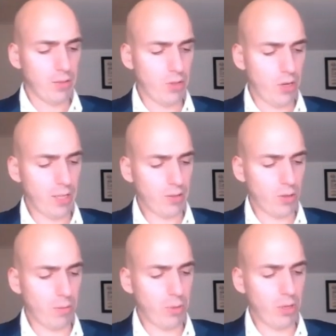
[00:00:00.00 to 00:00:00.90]
So that's
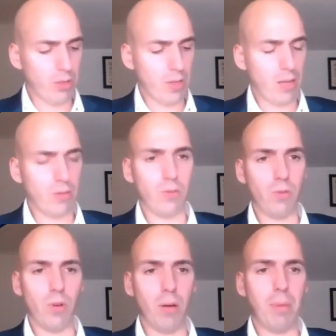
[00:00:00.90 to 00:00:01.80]
gonna boil down
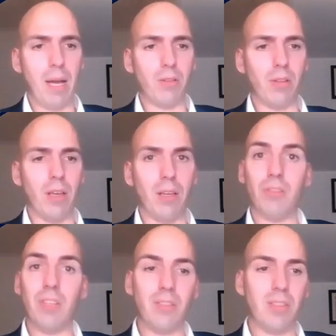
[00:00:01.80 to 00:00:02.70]
to about
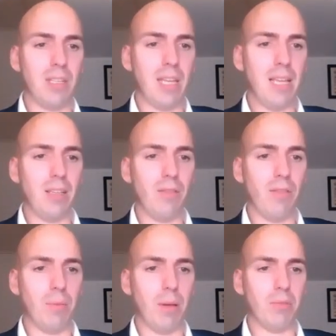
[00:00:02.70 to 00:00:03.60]
60 days,
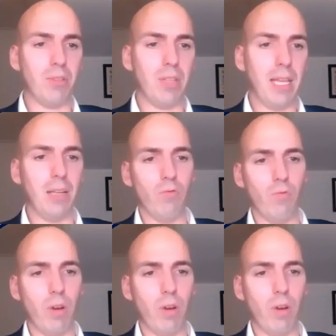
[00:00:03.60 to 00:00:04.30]
if I'm not mistaken.